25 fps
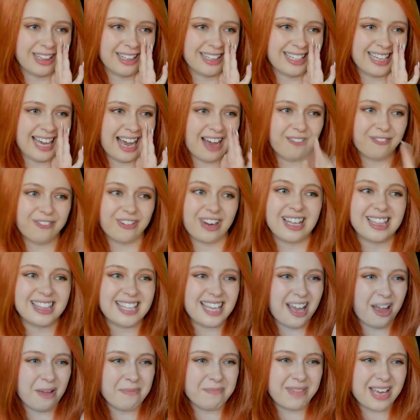Look out for it.
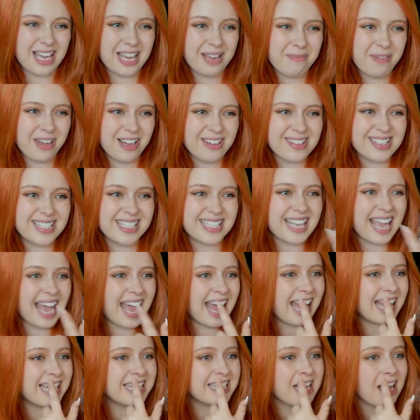The amiibo stand.